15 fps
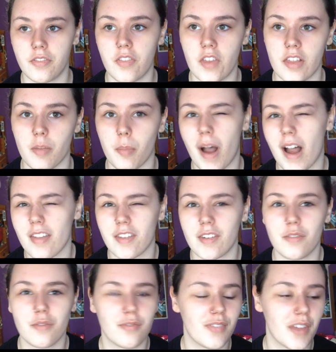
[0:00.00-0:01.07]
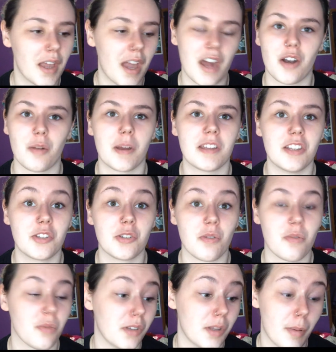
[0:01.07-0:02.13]
it's a positive thing. I don't know, my teacher
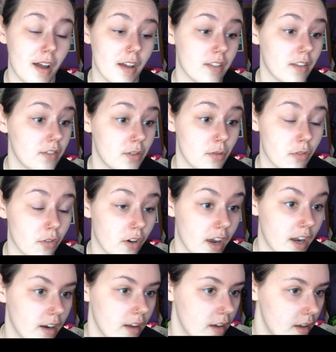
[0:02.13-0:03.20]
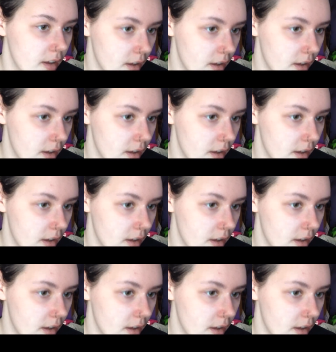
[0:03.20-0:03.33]
is really positive, she's great,